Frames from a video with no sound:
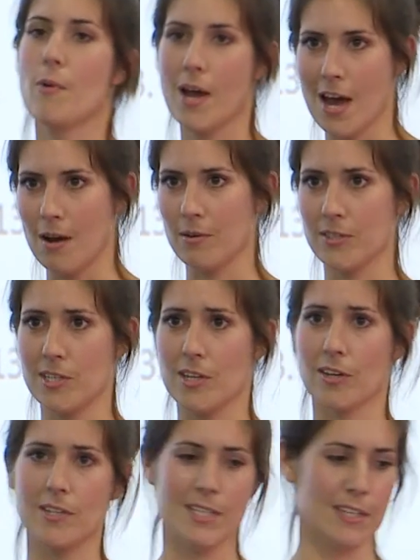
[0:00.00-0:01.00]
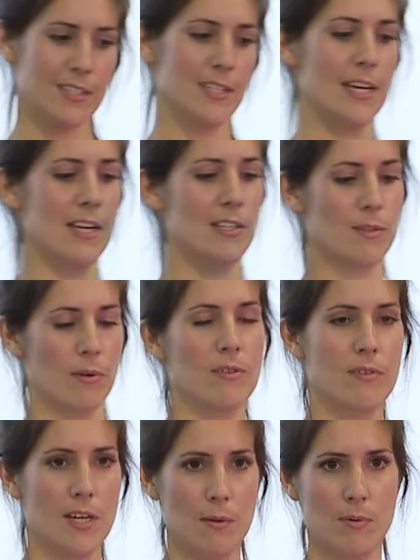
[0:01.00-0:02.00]
warehouse and you're condensing it into a
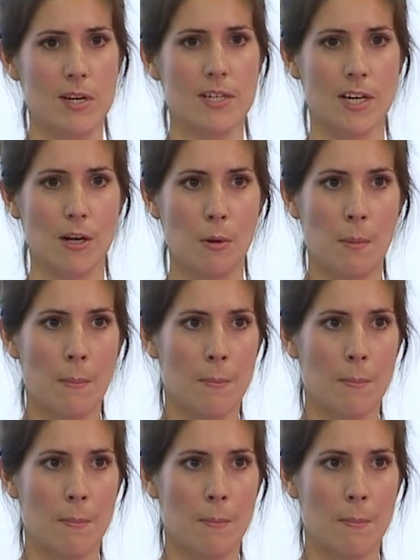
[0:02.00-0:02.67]
3D printer